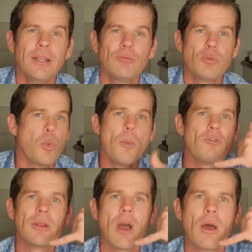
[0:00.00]
I
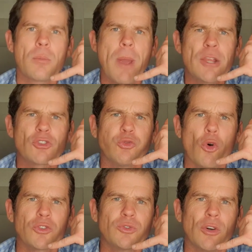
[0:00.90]
mean? A man just
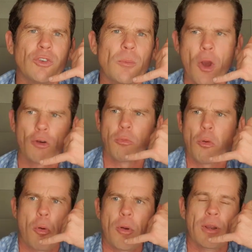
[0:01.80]
forced himself on me.
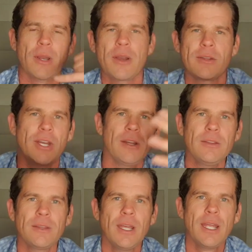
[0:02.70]
And then, you know,
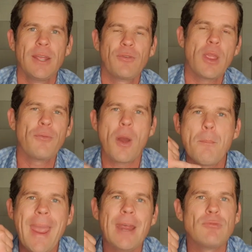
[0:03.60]
if a
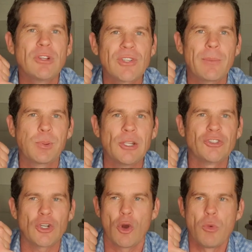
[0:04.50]
man rings up the police
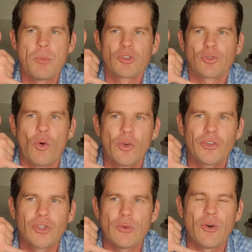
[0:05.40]
and say, oh, woman just forced
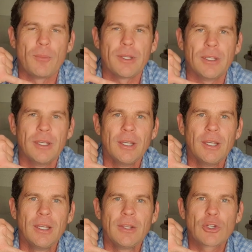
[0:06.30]
herself on me,
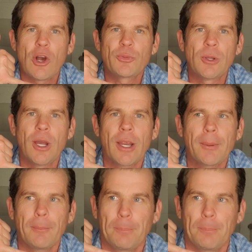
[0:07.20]
the guys will be like,